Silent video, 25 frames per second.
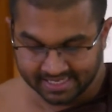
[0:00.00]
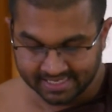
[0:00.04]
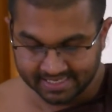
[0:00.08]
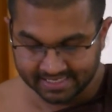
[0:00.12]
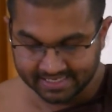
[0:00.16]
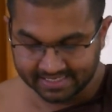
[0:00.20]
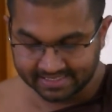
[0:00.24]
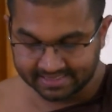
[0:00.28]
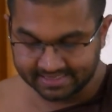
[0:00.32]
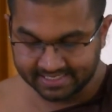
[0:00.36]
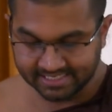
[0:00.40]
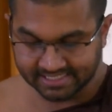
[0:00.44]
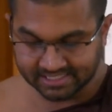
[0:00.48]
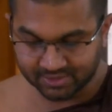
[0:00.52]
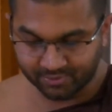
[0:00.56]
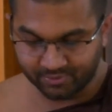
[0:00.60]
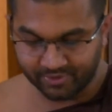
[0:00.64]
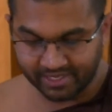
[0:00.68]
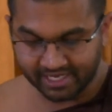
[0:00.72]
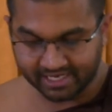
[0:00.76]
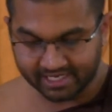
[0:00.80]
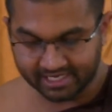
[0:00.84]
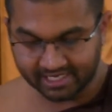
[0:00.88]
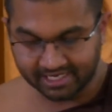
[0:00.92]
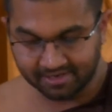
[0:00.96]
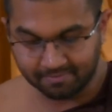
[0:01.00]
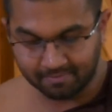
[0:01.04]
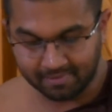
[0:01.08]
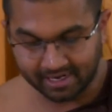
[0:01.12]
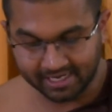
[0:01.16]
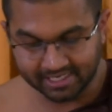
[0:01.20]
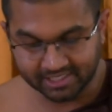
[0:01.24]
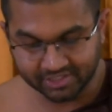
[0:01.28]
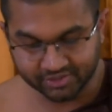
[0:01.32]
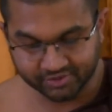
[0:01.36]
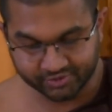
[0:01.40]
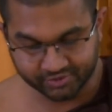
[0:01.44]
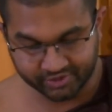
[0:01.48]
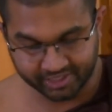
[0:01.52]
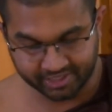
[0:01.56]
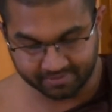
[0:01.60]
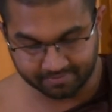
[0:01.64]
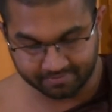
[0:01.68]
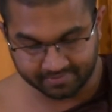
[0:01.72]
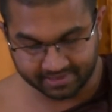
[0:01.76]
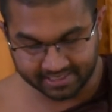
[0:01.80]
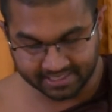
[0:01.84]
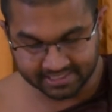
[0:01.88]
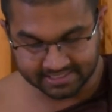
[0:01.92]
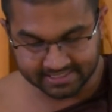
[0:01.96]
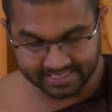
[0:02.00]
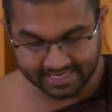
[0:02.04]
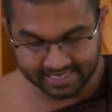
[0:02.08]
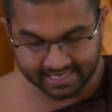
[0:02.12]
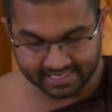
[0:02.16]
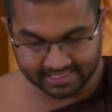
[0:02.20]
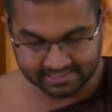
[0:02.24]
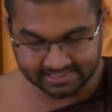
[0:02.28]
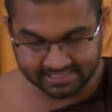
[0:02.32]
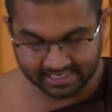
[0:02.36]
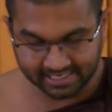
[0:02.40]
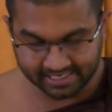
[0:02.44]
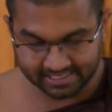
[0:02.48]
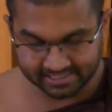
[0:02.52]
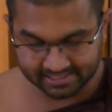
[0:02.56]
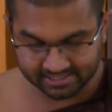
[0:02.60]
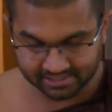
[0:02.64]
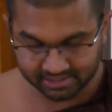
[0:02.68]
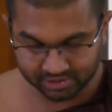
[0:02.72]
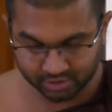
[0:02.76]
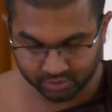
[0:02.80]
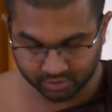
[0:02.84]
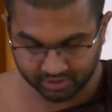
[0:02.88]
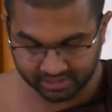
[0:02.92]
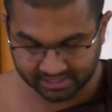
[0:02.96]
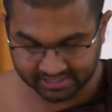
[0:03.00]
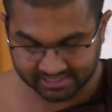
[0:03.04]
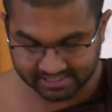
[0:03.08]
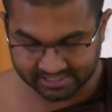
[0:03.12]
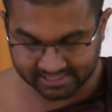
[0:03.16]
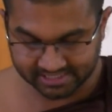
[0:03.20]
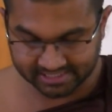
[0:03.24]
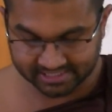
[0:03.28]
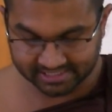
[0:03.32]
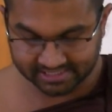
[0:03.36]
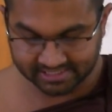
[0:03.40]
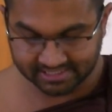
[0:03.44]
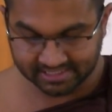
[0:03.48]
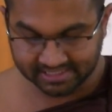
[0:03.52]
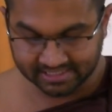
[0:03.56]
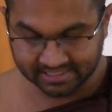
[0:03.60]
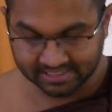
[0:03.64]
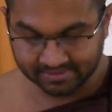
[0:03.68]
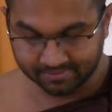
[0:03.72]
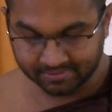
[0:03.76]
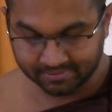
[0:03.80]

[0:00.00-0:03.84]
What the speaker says: This weakened mind stream is energized to a certain